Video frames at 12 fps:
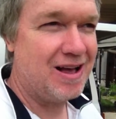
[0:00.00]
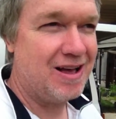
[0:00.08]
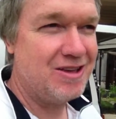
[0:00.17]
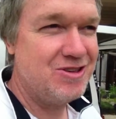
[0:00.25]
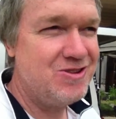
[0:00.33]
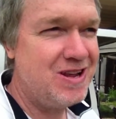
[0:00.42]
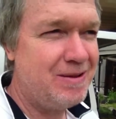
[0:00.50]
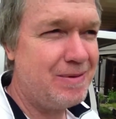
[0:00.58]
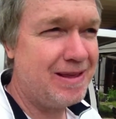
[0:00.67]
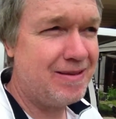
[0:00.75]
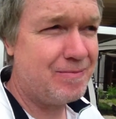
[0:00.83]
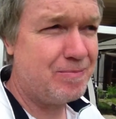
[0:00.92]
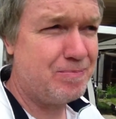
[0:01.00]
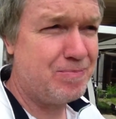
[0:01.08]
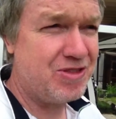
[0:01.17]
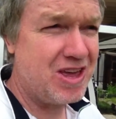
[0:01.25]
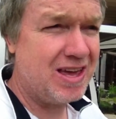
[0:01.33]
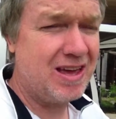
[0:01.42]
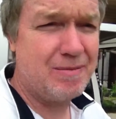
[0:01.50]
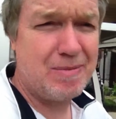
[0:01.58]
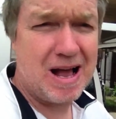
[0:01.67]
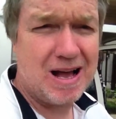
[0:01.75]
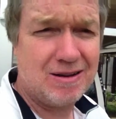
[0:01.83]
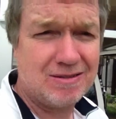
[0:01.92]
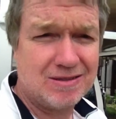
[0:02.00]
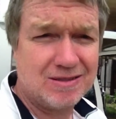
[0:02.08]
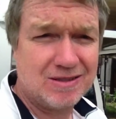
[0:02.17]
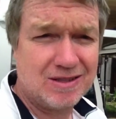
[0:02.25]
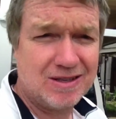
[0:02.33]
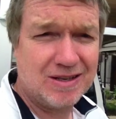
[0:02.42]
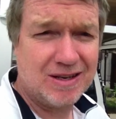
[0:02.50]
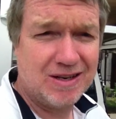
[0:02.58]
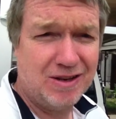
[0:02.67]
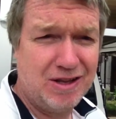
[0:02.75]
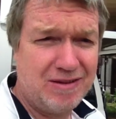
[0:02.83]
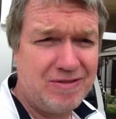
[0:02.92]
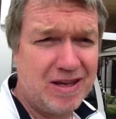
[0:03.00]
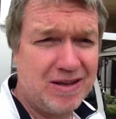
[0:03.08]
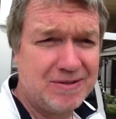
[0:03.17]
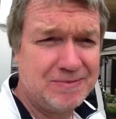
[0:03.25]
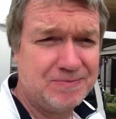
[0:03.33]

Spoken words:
you need to be thinking about living